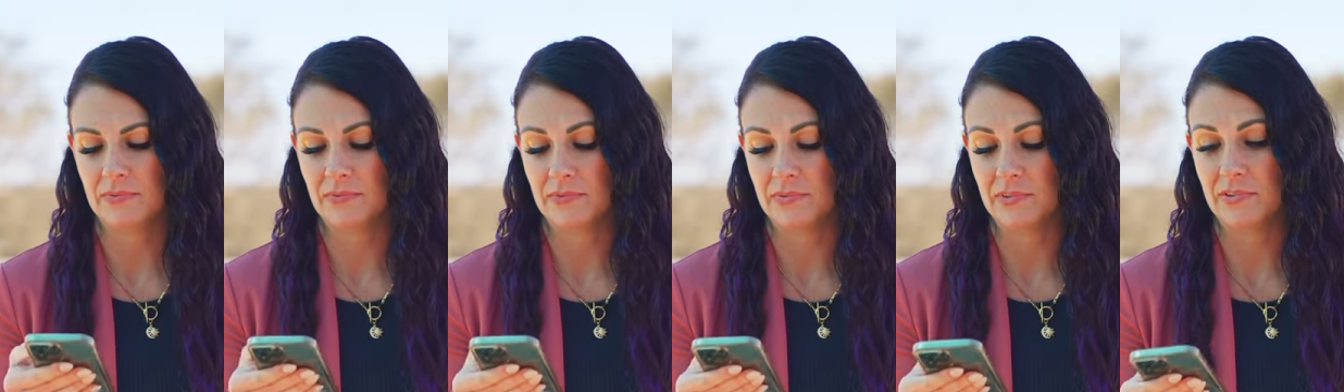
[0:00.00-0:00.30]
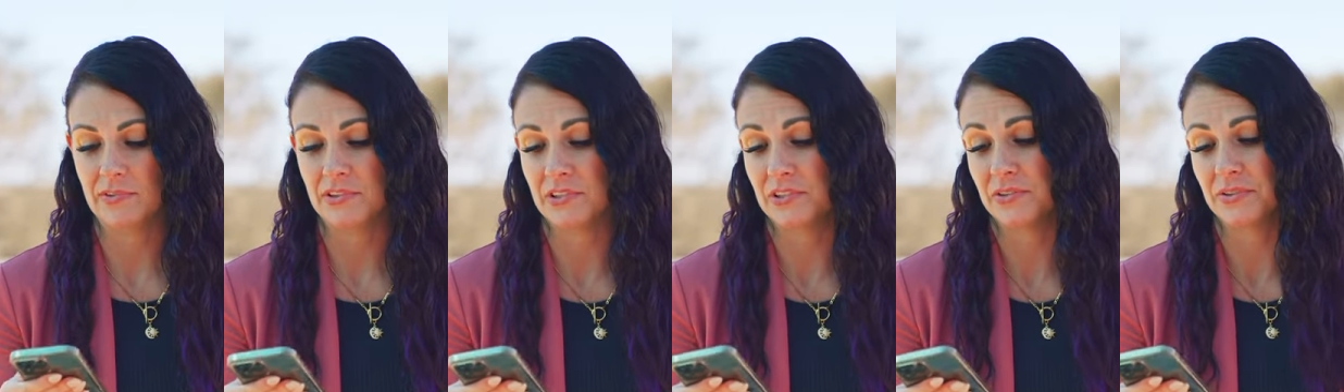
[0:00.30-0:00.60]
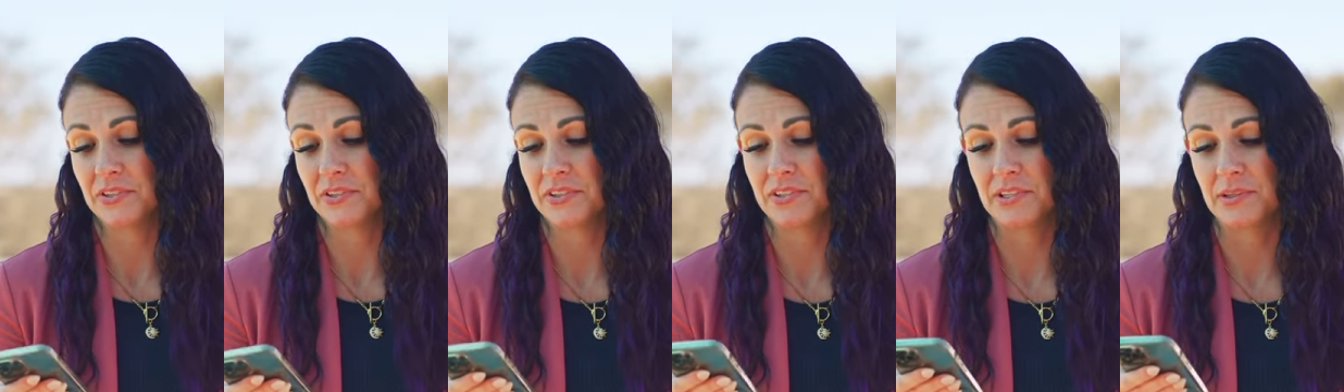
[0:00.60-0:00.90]
I don't know
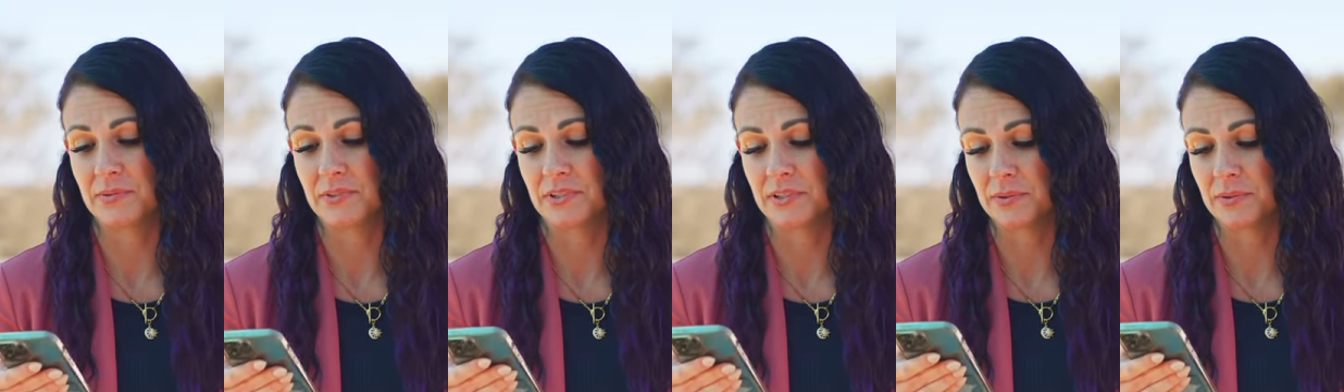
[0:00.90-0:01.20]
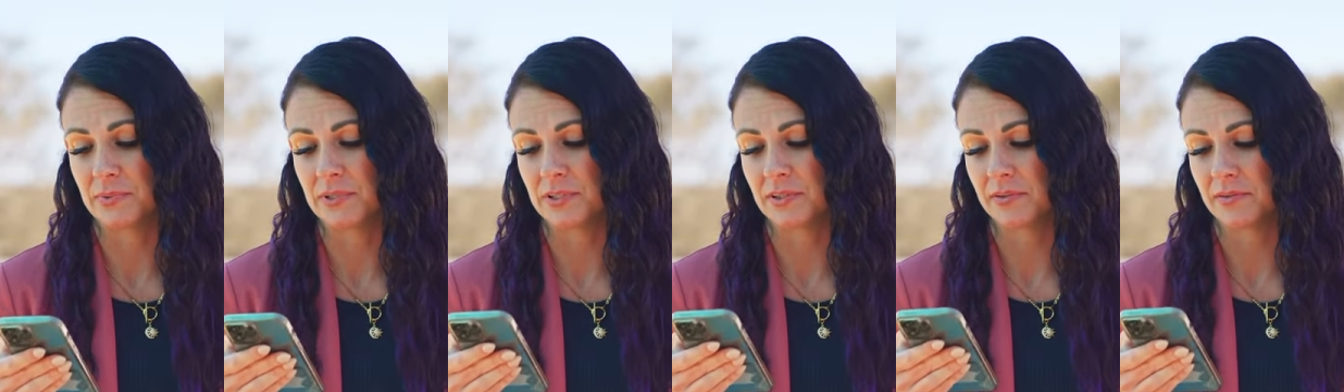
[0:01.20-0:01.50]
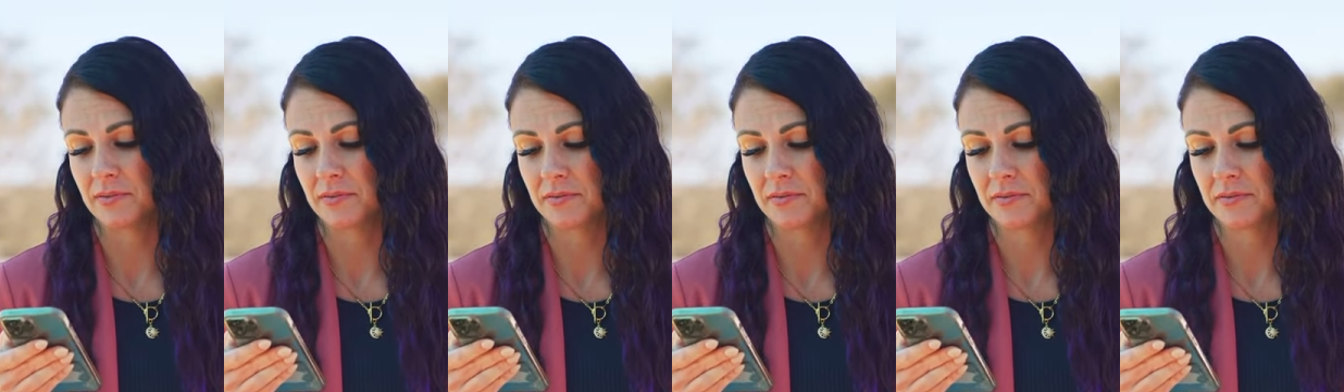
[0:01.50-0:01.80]
what it's time to think about.
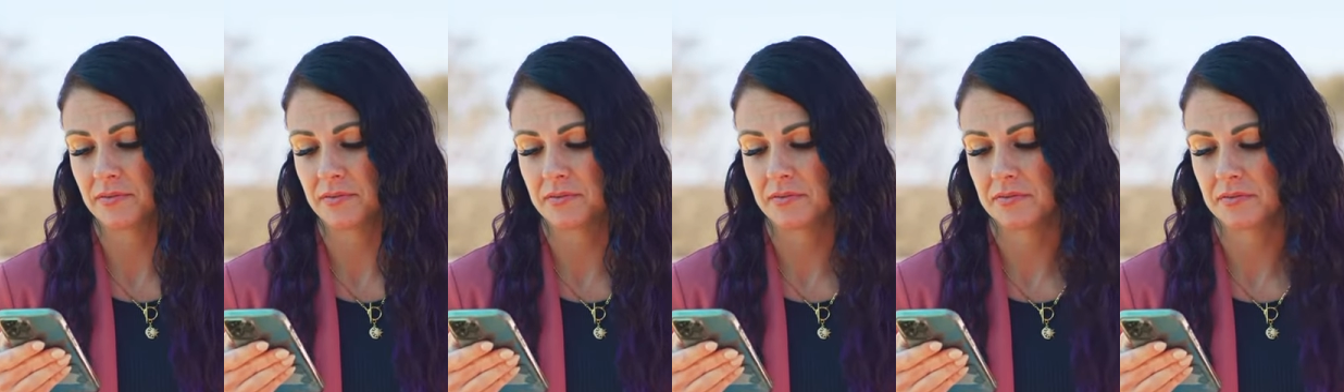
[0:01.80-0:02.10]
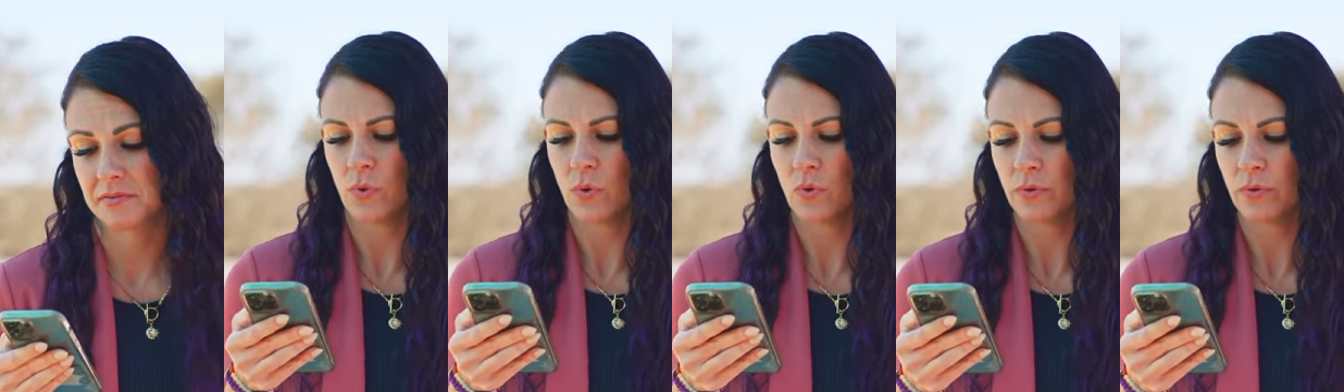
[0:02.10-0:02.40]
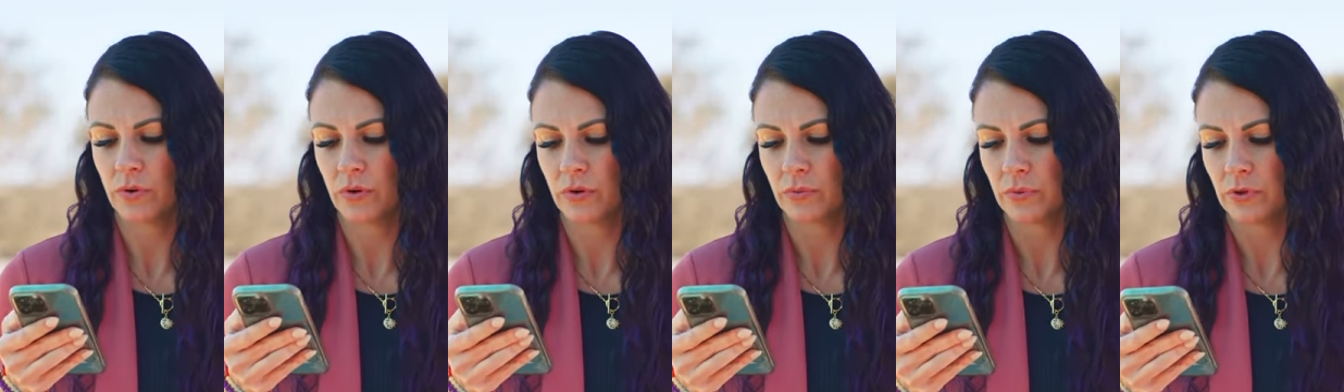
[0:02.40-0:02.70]
You won't
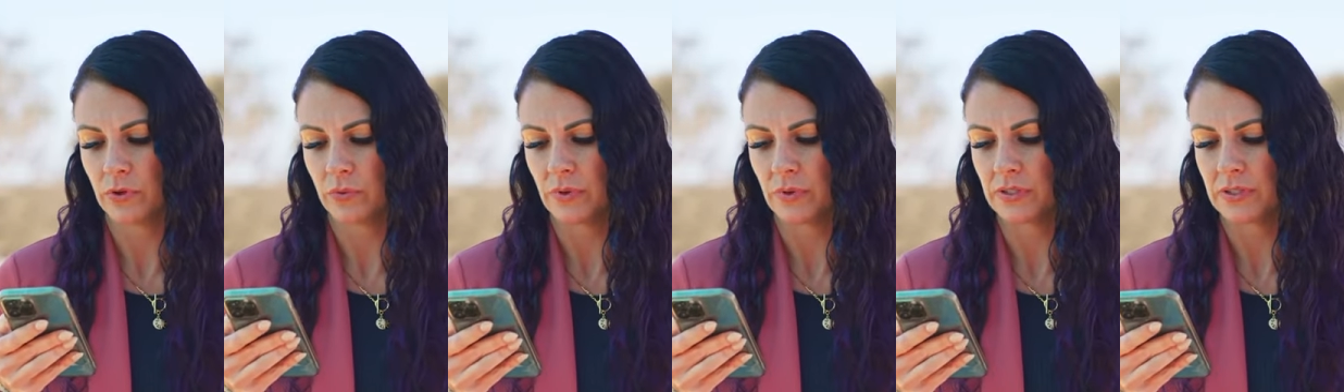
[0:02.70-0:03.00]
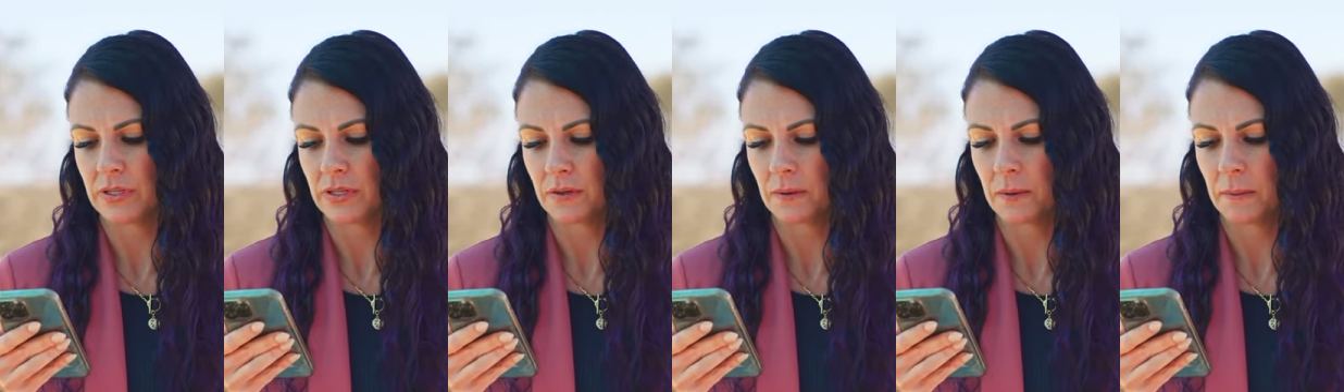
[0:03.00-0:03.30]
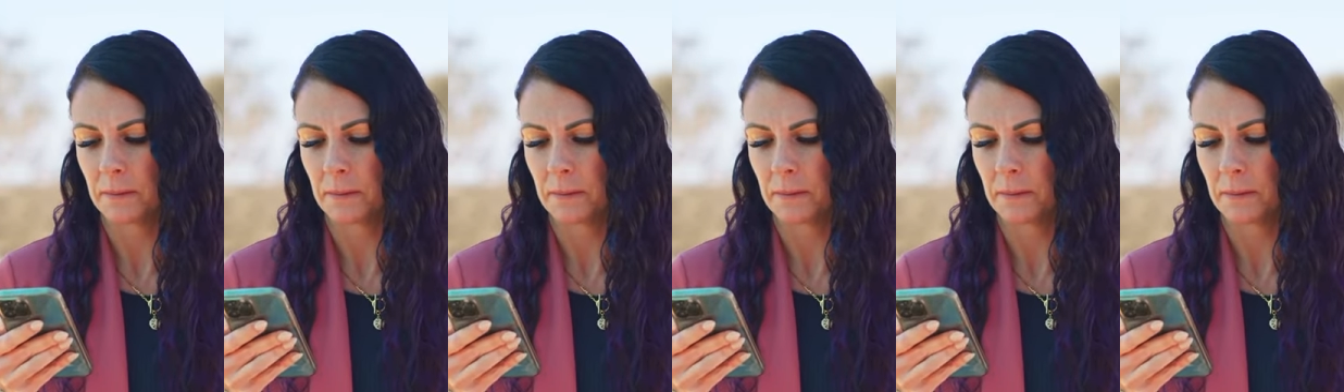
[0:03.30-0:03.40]
earn when you're renting.